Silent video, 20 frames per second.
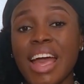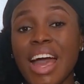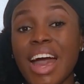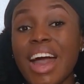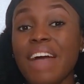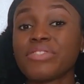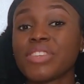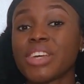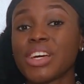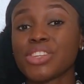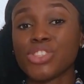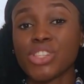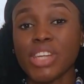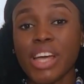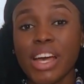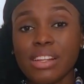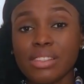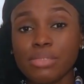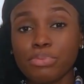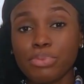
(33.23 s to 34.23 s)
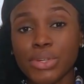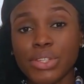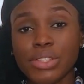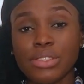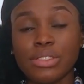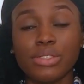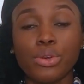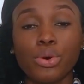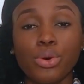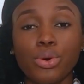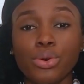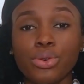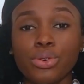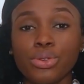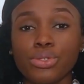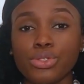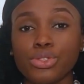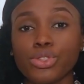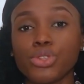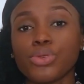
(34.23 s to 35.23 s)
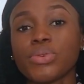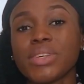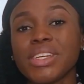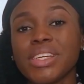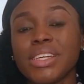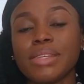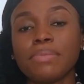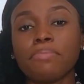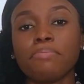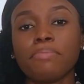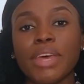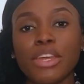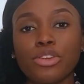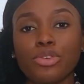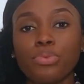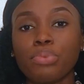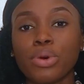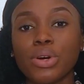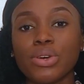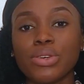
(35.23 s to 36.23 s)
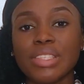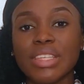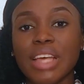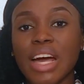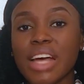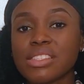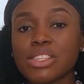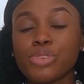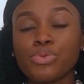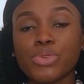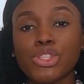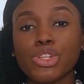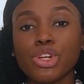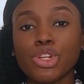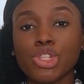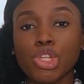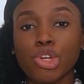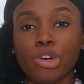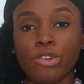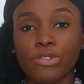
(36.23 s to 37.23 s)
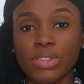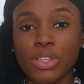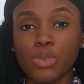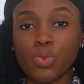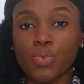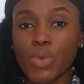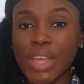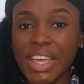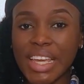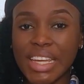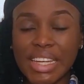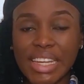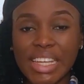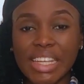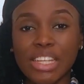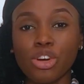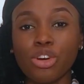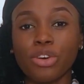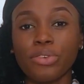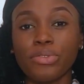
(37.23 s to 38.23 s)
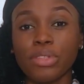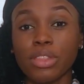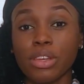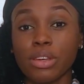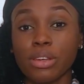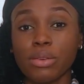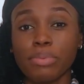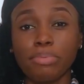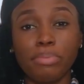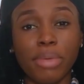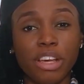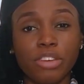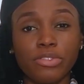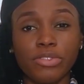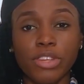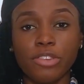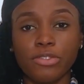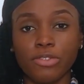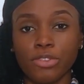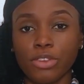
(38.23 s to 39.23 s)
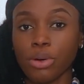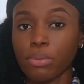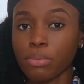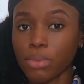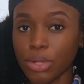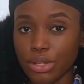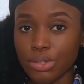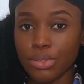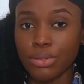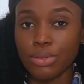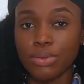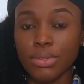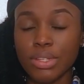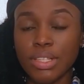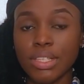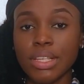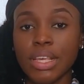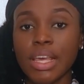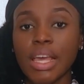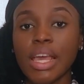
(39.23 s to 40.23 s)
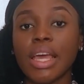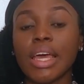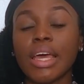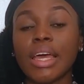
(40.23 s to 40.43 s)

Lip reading: after childbirth or during menopause as a result of the weakening of the pelvic floor muscles?